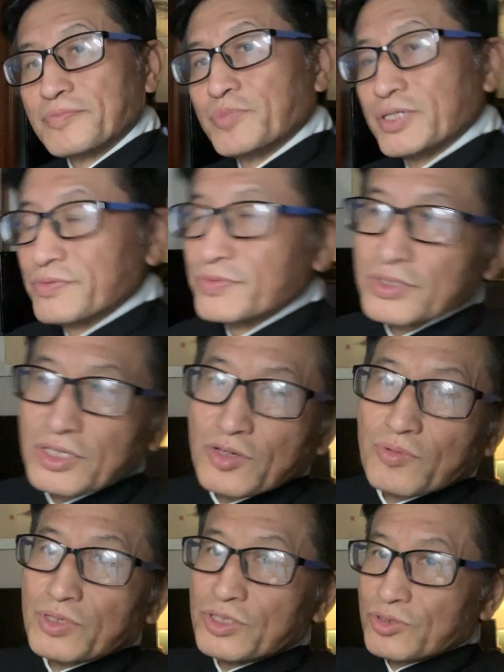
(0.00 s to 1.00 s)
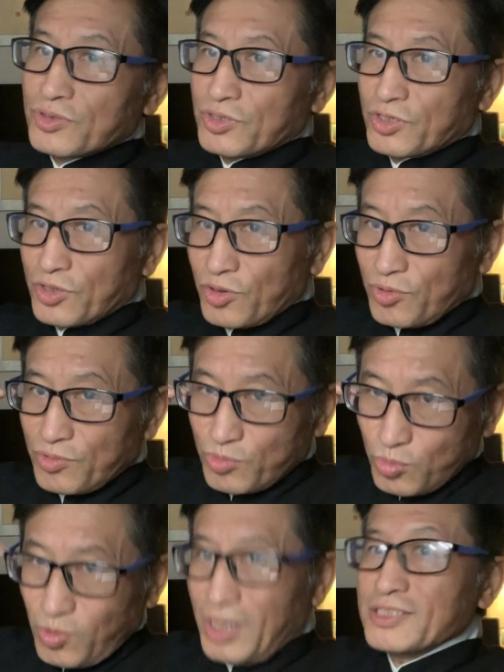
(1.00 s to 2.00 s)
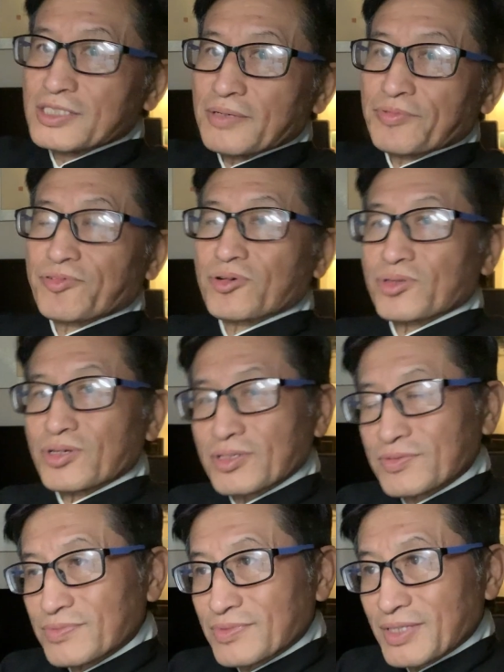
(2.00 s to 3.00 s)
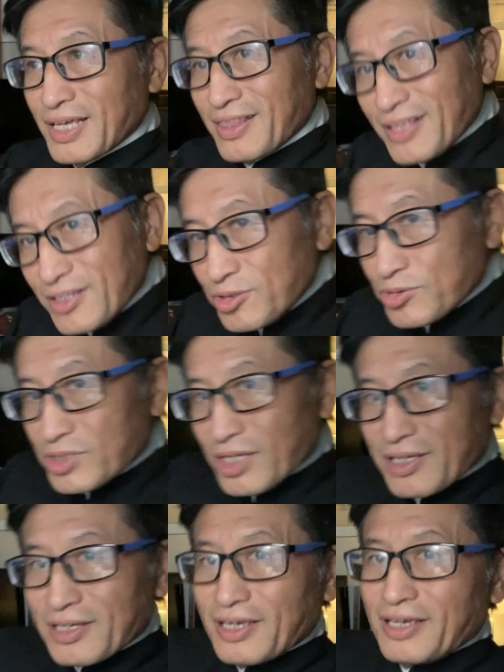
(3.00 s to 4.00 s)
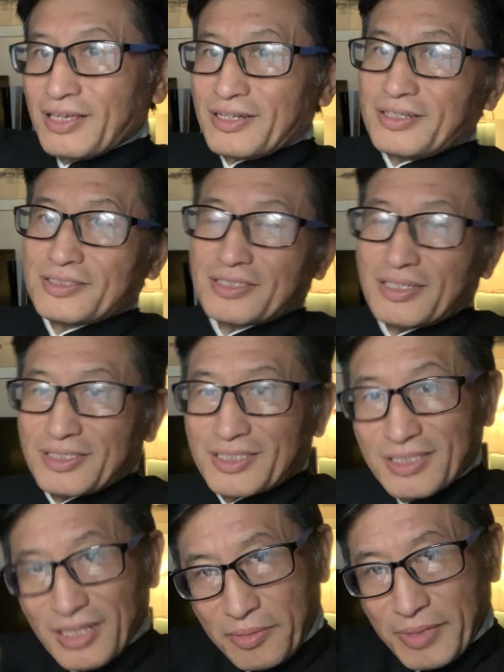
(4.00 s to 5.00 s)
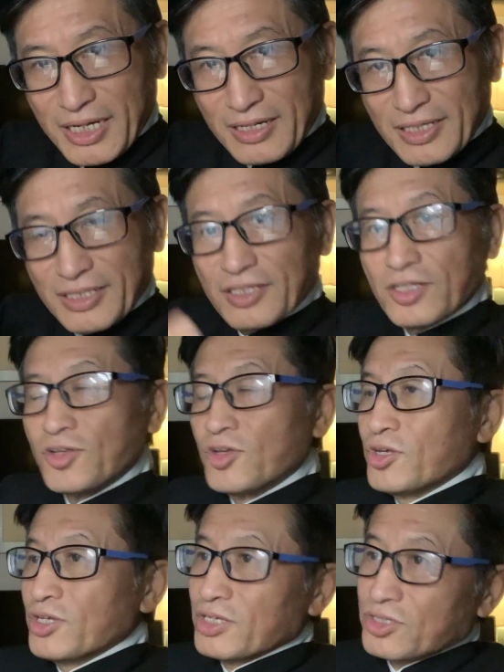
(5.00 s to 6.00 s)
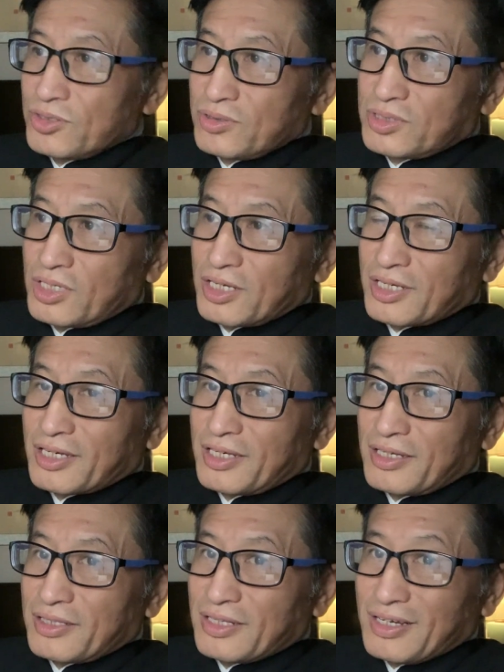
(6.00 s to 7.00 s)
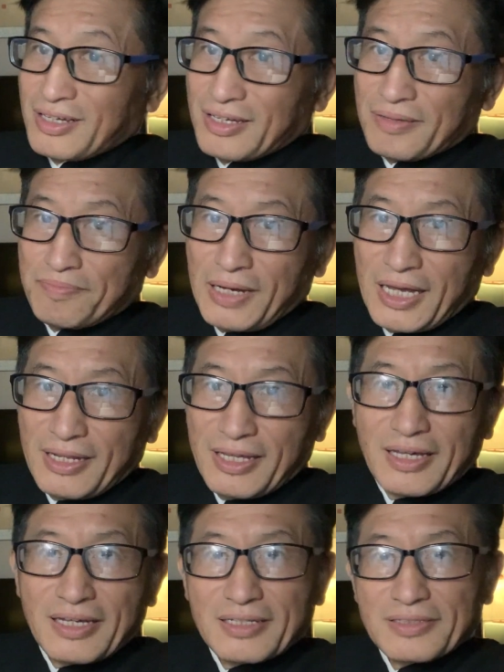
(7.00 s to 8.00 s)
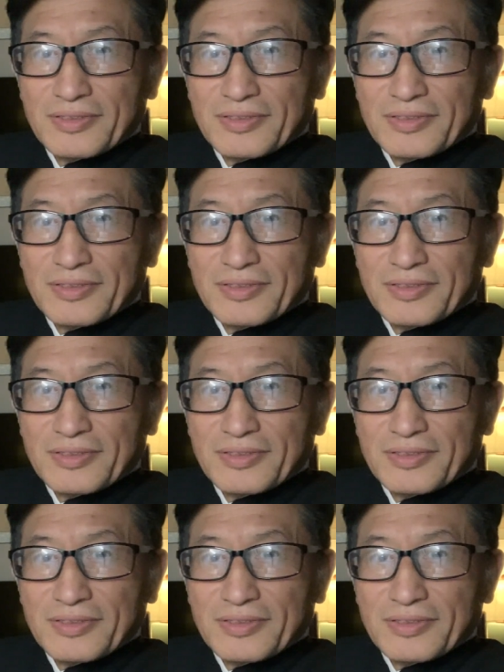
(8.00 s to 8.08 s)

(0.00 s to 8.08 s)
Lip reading: But when you go one step further, and then you take in, let's say, cinema, you take in ballet,